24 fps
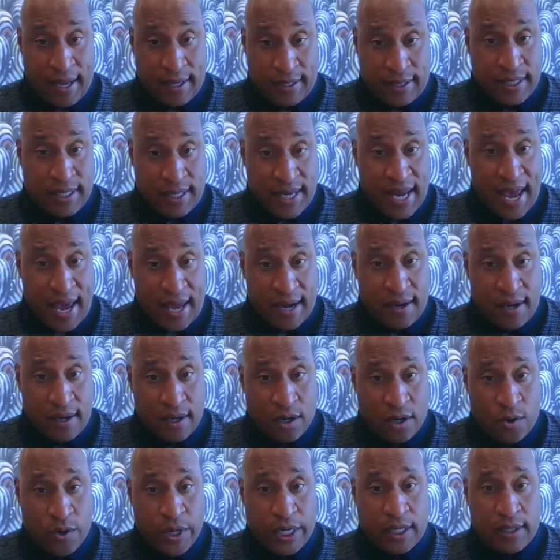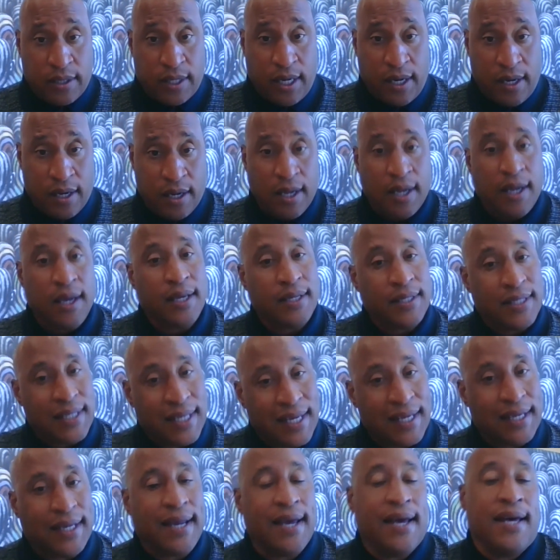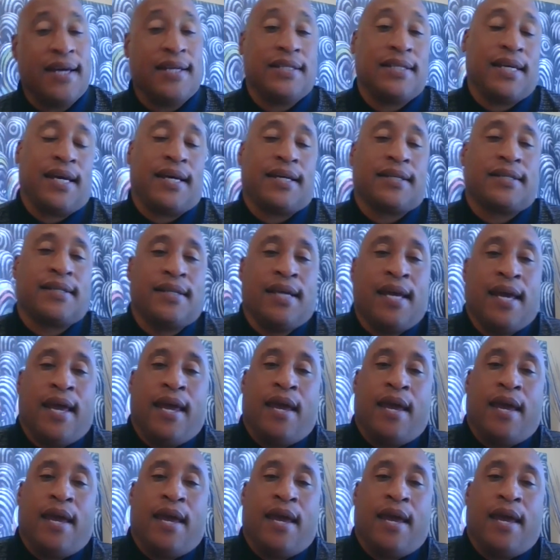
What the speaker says: to data quickly and to get context?